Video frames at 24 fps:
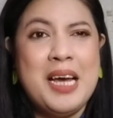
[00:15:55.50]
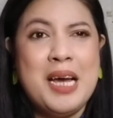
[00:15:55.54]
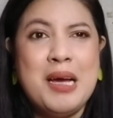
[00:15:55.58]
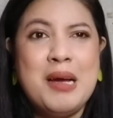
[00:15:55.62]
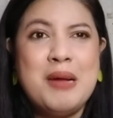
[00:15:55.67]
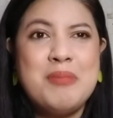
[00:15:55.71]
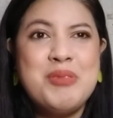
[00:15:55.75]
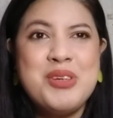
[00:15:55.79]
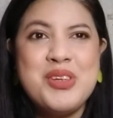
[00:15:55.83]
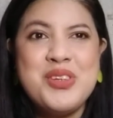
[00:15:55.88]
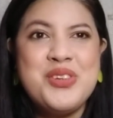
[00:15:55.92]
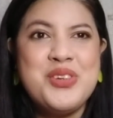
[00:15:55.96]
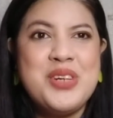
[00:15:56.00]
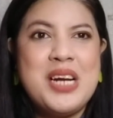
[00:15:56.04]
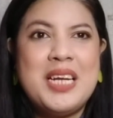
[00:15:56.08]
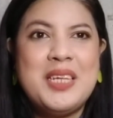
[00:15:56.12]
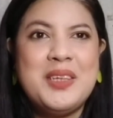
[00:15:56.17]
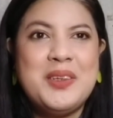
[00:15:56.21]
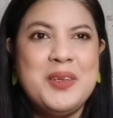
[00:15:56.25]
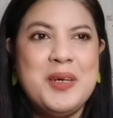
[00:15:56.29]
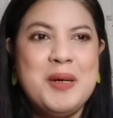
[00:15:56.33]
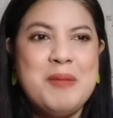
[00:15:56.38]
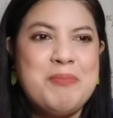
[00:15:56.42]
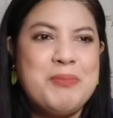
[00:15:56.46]
I'm just
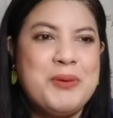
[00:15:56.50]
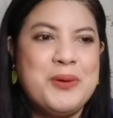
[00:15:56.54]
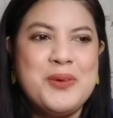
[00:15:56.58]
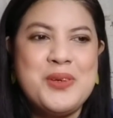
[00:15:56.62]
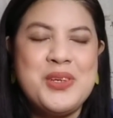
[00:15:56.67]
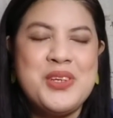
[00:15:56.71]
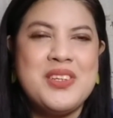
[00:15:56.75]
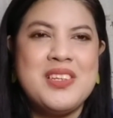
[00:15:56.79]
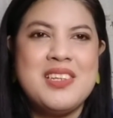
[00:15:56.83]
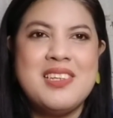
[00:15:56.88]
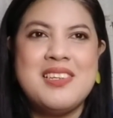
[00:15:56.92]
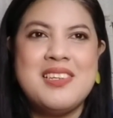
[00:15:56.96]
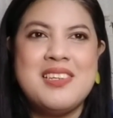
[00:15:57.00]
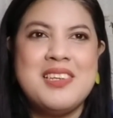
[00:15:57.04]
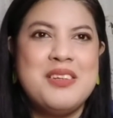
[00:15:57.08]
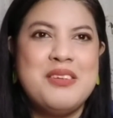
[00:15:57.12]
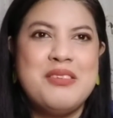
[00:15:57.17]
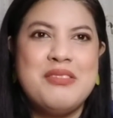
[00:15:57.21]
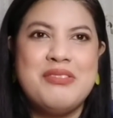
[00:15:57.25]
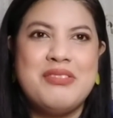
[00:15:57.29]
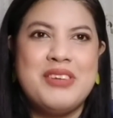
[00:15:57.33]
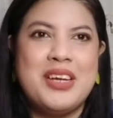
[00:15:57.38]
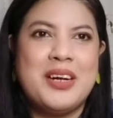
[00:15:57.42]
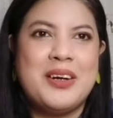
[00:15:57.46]
trying to approach this in
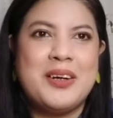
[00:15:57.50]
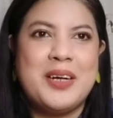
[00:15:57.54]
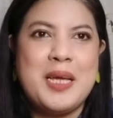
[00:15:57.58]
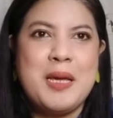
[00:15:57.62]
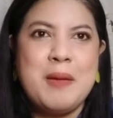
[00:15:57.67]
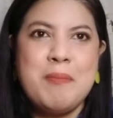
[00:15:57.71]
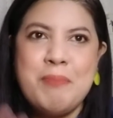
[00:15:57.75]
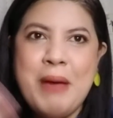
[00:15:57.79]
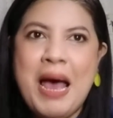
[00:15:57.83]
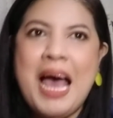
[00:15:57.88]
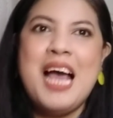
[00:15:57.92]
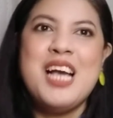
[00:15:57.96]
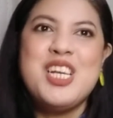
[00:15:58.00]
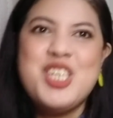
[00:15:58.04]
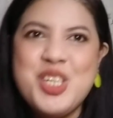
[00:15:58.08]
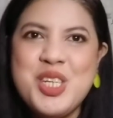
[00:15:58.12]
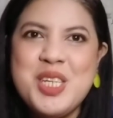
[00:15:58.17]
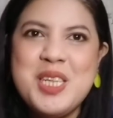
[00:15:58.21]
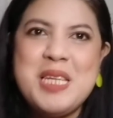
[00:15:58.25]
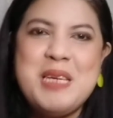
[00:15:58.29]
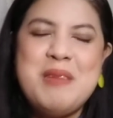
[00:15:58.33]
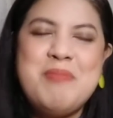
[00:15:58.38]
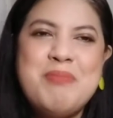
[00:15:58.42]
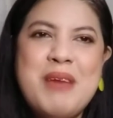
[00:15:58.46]
a very
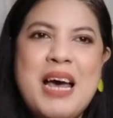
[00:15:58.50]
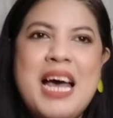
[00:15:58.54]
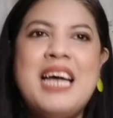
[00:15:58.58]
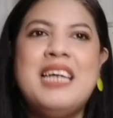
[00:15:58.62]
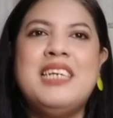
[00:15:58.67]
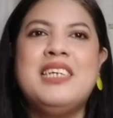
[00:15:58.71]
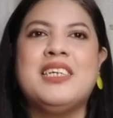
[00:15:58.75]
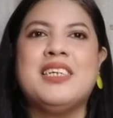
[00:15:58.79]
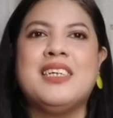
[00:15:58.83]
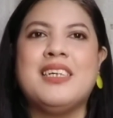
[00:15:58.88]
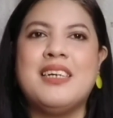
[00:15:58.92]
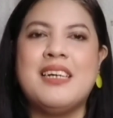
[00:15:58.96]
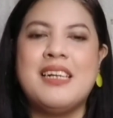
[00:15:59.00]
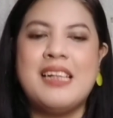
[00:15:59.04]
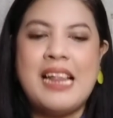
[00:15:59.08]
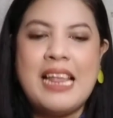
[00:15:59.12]
pageanty manner.